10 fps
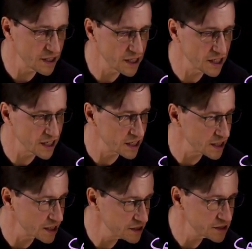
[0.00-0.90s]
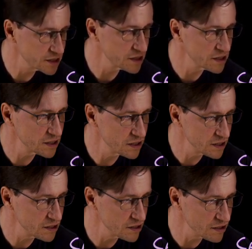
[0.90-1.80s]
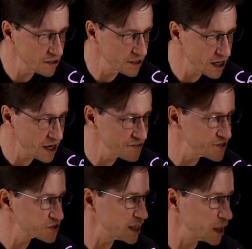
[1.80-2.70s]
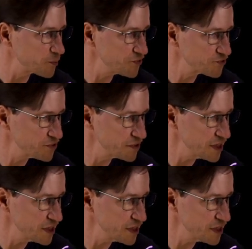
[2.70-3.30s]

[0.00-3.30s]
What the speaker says: And on this campus,